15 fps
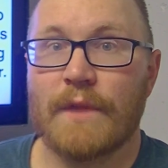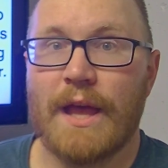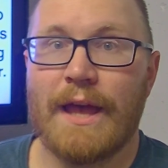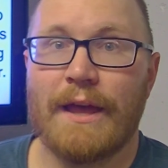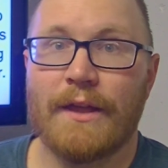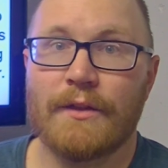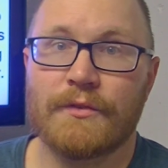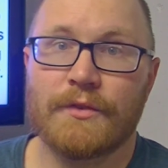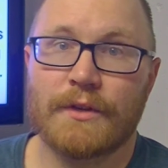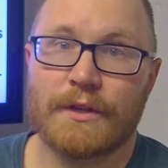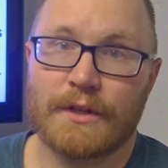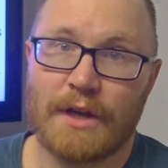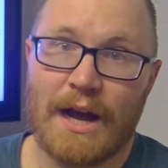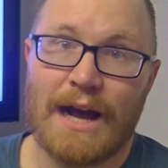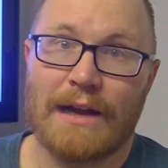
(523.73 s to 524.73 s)
as
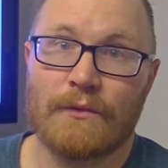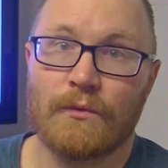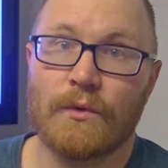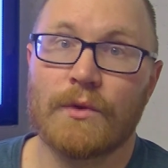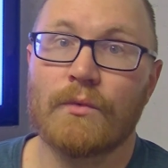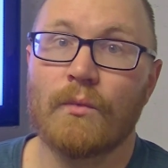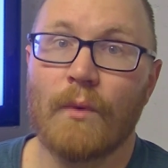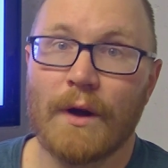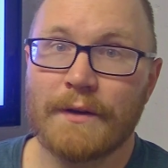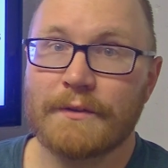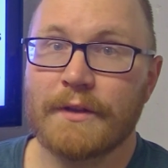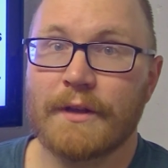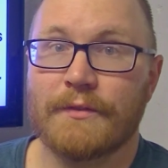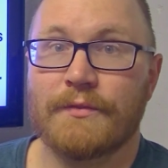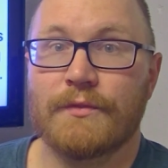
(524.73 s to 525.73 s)
God would
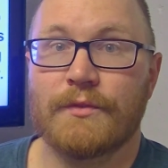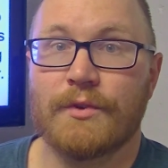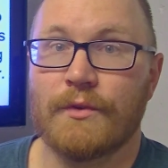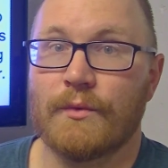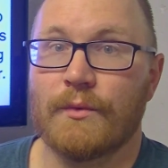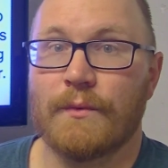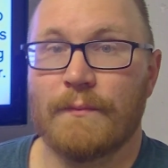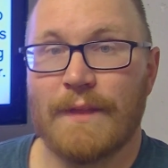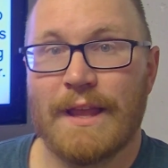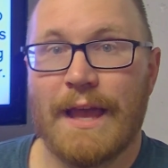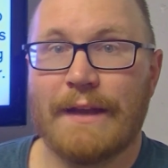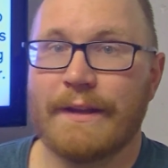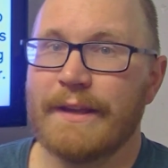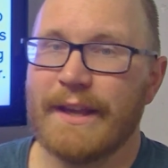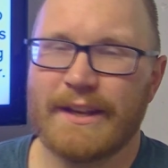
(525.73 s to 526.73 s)
want us to.
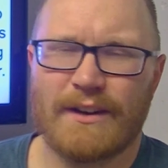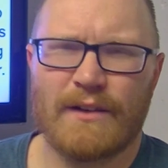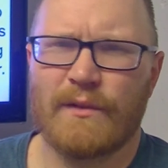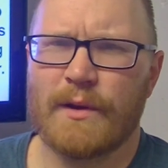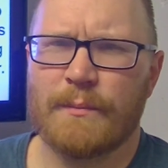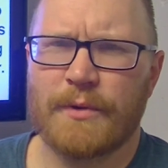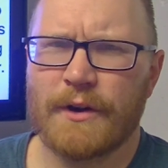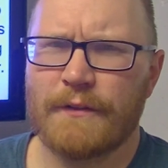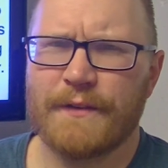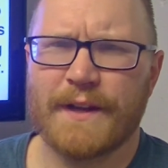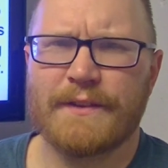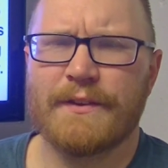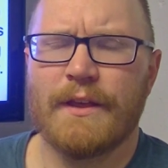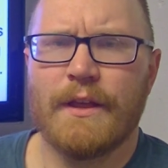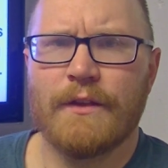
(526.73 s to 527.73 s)
And again, are we
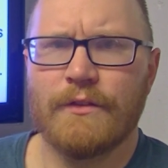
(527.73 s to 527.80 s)
perfect?